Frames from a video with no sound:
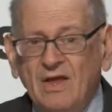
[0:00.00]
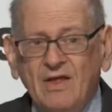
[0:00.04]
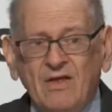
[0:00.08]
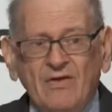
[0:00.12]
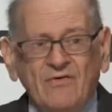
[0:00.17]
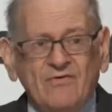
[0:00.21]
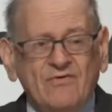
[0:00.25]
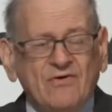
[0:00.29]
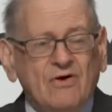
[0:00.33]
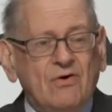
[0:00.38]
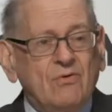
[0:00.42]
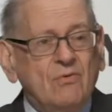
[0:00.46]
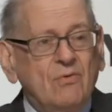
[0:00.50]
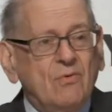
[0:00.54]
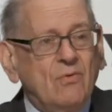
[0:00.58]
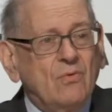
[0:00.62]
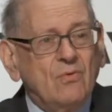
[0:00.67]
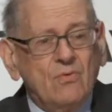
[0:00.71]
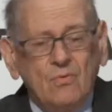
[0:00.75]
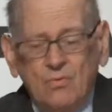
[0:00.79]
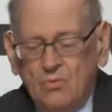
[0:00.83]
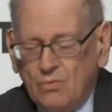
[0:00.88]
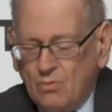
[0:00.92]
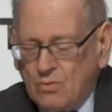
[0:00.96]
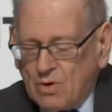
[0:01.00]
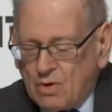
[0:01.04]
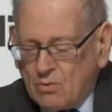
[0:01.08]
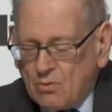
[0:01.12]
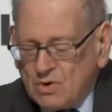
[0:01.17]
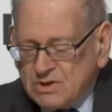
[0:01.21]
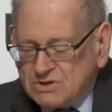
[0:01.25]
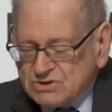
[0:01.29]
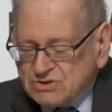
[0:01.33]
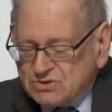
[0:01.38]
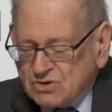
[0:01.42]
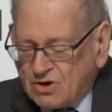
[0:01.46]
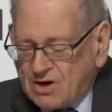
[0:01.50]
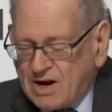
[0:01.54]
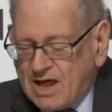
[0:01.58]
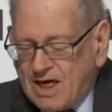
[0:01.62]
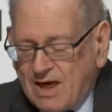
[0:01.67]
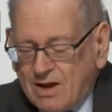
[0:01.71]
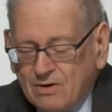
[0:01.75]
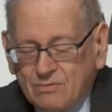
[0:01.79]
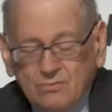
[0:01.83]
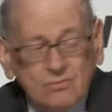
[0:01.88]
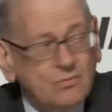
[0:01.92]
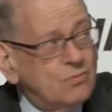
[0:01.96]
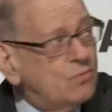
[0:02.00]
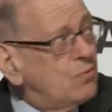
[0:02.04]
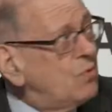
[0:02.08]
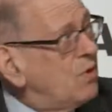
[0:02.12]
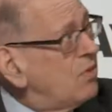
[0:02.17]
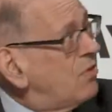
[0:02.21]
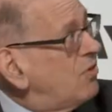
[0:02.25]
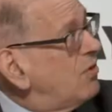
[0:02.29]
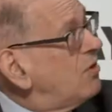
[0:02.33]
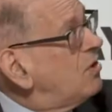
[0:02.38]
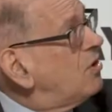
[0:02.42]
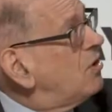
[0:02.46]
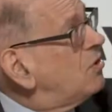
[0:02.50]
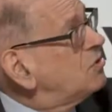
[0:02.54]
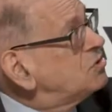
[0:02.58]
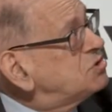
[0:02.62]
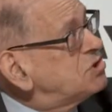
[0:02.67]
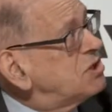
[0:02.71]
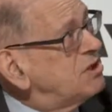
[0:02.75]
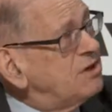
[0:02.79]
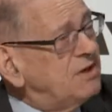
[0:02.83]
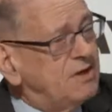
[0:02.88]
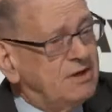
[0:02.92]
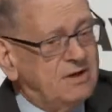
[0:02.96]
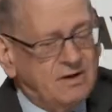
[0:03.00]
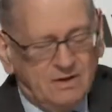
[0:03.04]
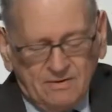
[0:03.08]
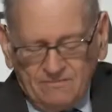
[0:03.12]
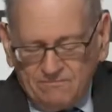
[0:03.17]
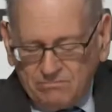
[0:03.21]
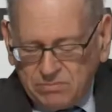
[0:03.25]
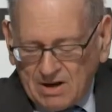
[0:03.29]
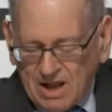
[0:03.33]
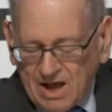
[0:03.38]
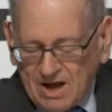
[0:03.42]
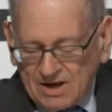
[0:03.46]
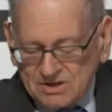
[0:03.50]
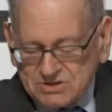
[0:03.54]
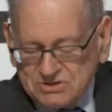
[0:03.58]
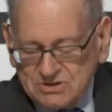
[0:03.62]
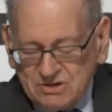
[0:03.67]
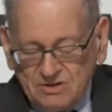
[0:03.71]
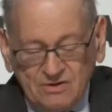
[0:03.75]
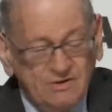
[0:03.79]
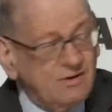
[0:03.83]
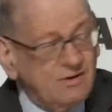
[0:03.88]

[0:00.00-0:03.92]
So I want to start out with the notion of blocks. On